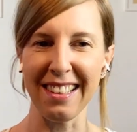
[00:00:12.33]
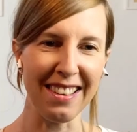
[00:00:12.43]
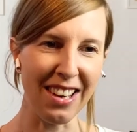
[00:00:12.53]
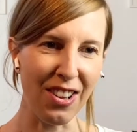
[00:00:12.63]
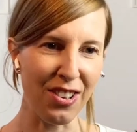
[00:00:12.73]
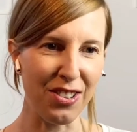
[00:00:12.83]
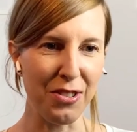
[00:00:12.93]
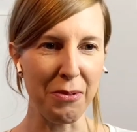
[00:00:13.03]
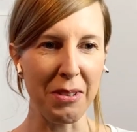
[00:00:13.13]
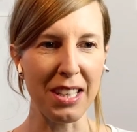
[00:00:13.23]
than the other
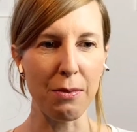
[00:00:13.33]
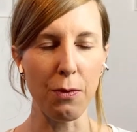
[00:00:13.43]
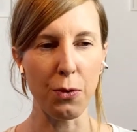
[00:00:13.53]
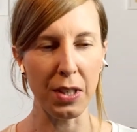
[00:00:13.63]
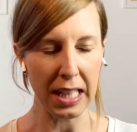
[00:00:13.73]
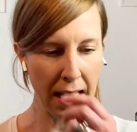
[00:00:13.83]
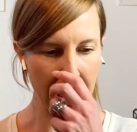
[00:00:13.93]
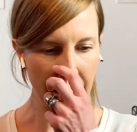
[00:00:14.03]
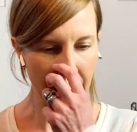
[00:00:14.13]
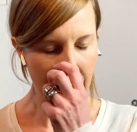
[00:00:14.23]
2 weeks we've already had.